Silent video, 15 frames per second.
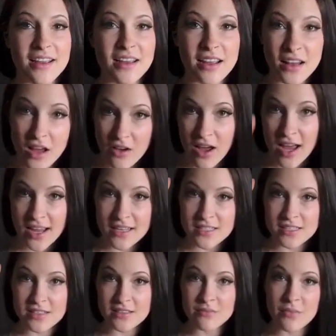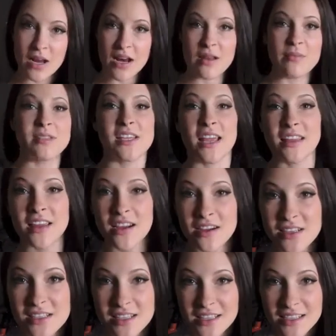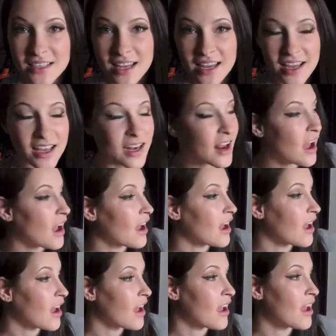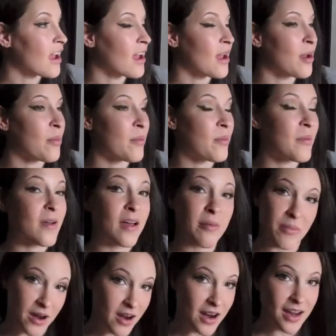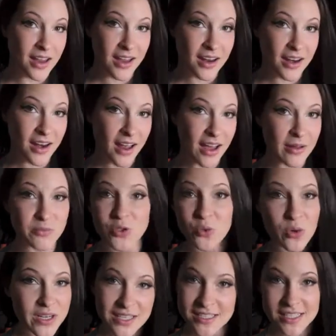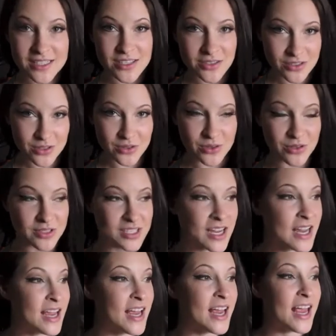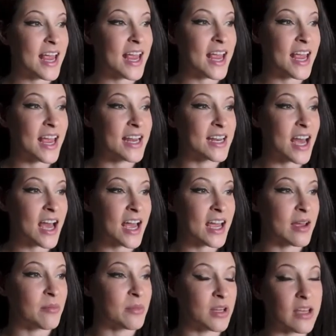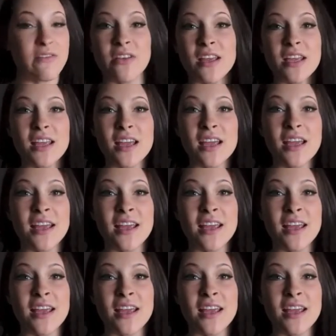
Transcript: Hello guys, my name is Haley Hirschland and I am American. I'm 26 years old and I am living